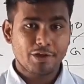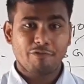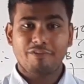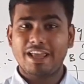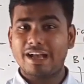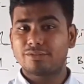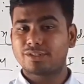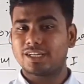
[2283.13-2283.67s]

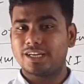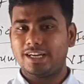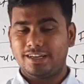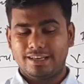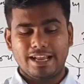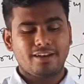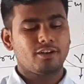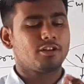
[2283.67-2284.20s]
We have studied
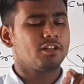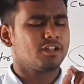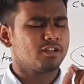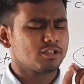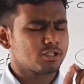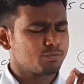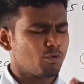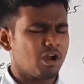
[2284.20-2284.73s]
that
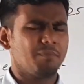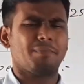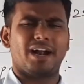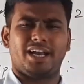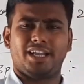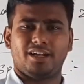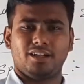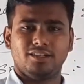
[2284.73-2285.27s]
the small
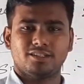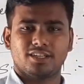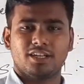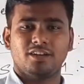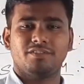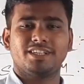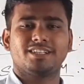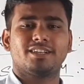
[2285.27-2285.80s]
particles
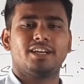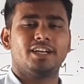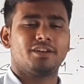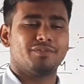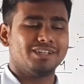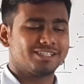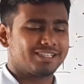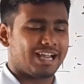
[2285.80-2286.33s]
it
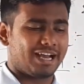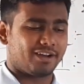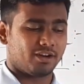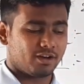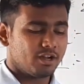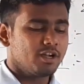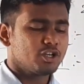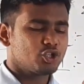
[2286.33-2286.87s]
will
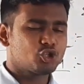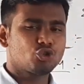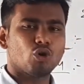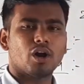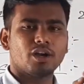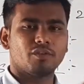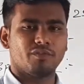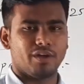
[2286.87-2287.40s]
scatter
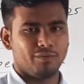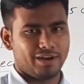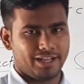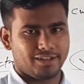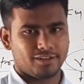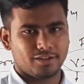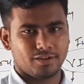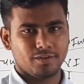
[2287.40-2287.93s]
short
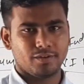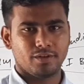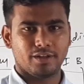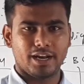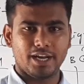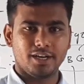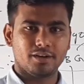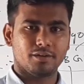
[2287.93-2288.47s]
wavelength,
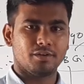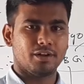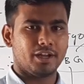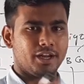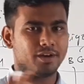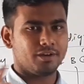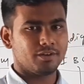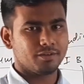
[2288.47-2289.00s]
right,
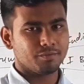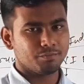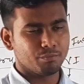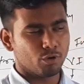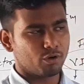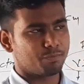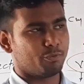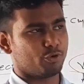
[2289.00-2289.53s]
in
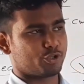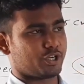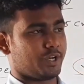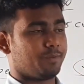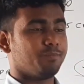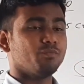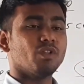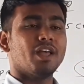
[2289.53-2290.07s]
more portion,
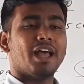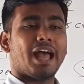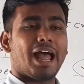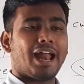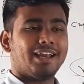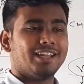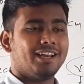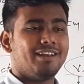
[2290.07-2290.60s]

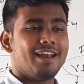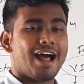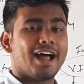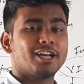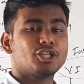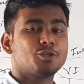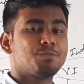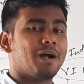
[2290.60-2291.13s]
and the
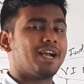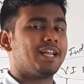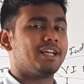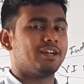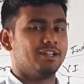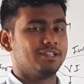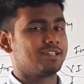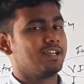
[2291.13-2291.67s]
large
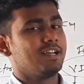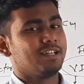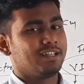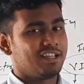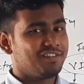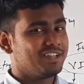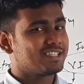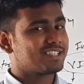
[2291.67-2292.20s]
particles
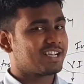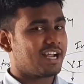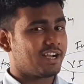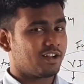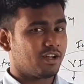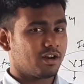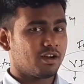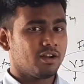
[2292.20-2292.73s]
they will
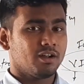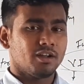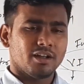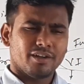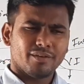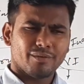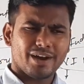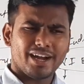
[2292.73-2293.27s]
scatter
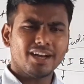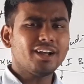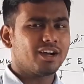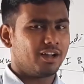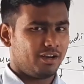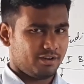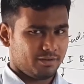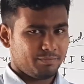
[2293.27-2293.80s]
red
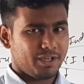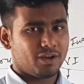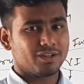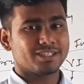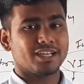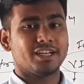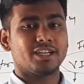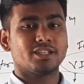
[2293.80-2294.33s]
color because
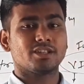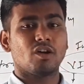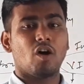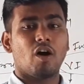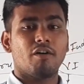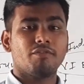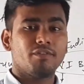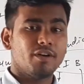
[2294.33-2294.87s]
it is
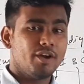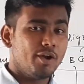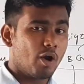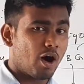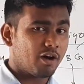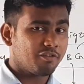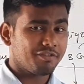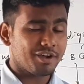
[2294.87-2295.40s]
of
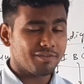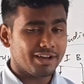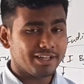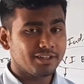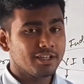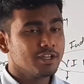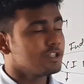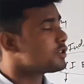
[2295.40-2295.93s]
long wavelength.